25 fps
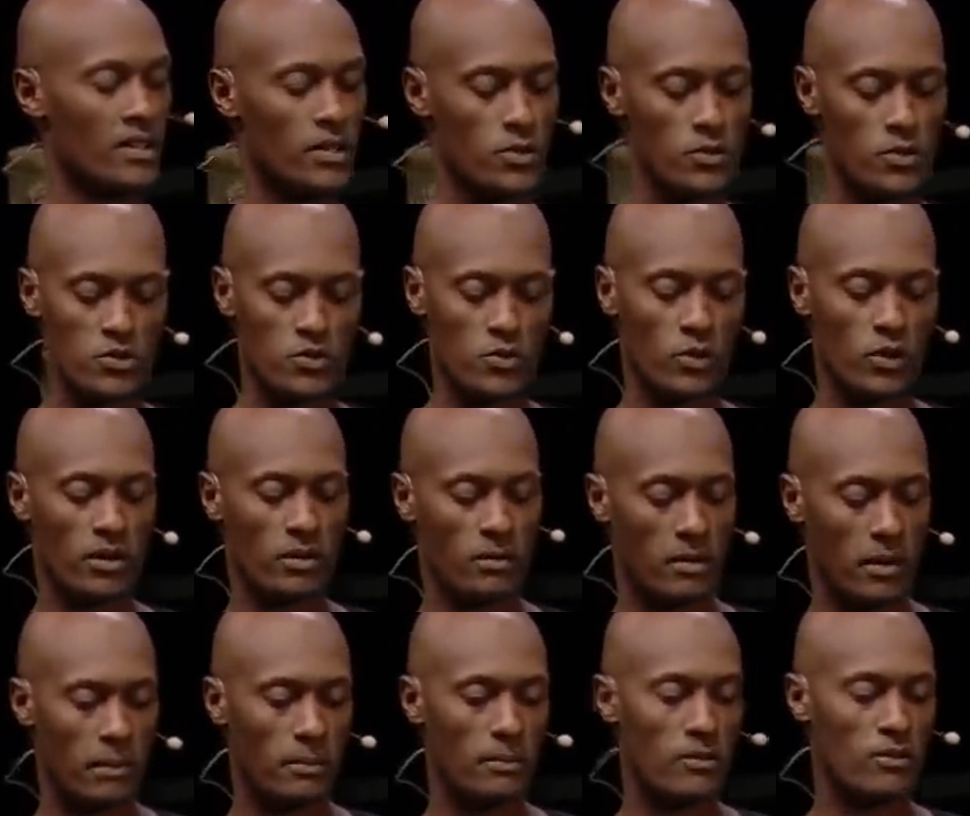It was one
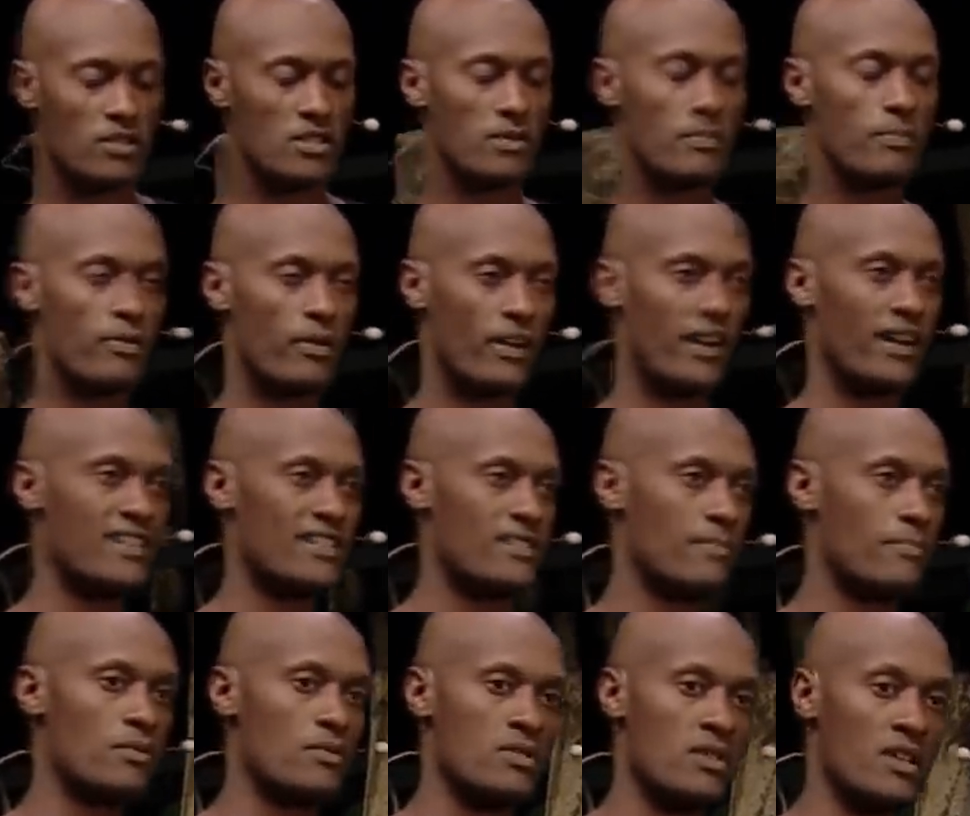of my most
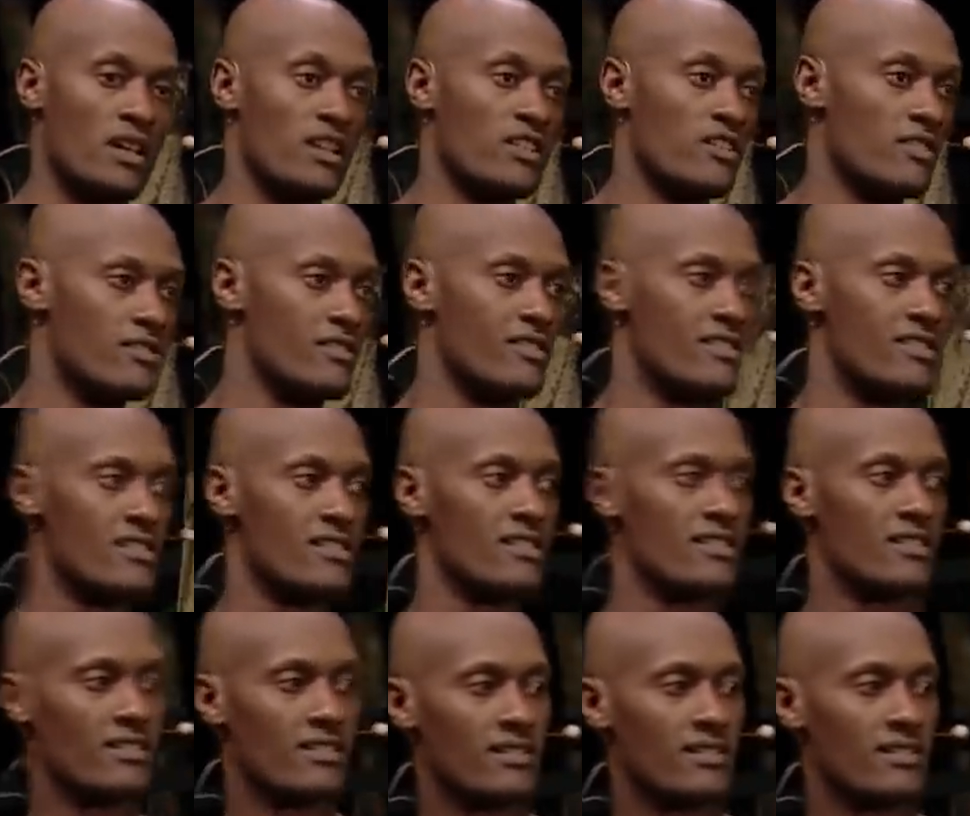prized possessions.